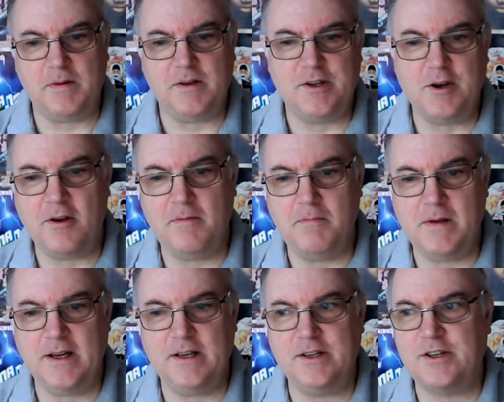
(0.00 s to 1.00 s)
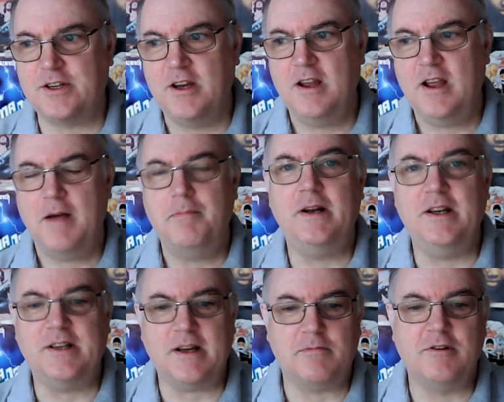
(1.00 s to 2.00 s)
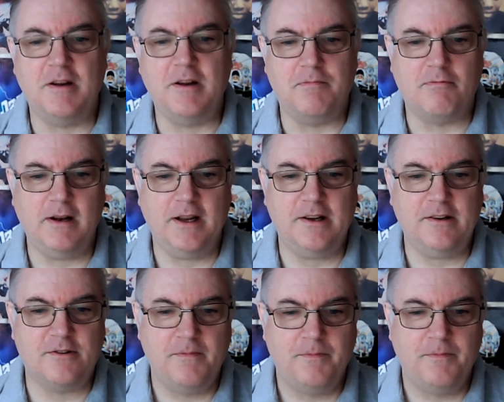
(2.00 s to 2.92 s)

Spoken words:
It's 9 minutes, but it's absolutely brilliant.